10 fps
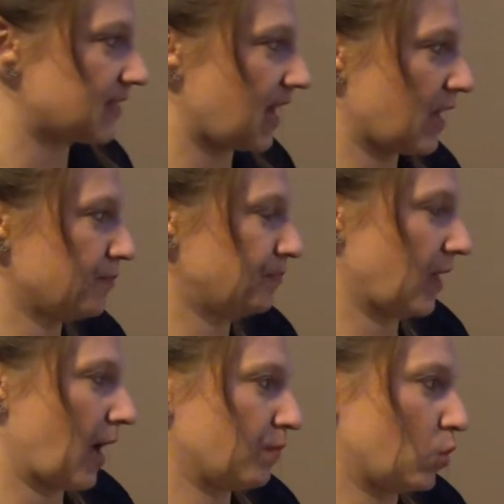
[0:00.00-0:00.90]
time
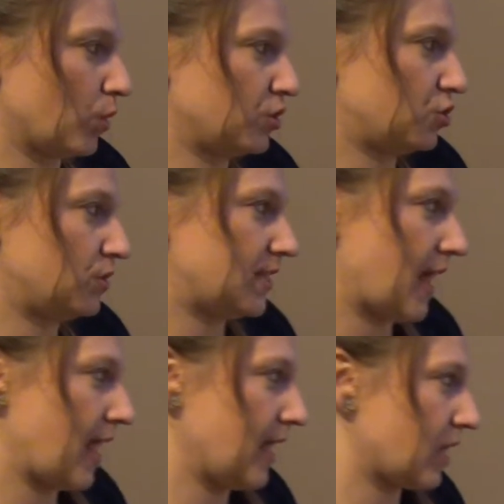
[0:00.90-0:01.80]
I'm going to
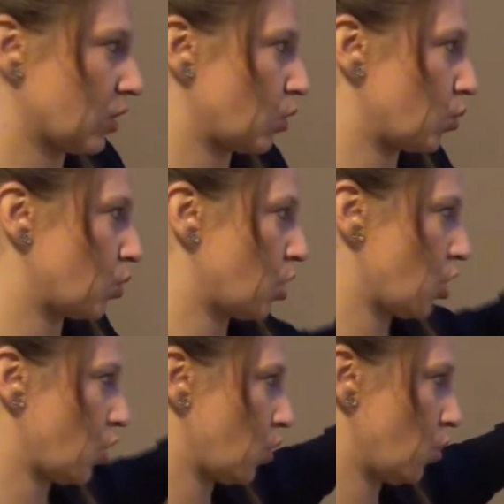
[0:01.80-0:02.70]
take
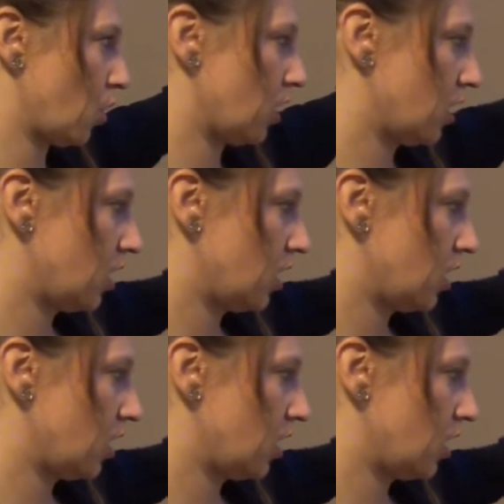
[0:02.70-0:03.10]
row,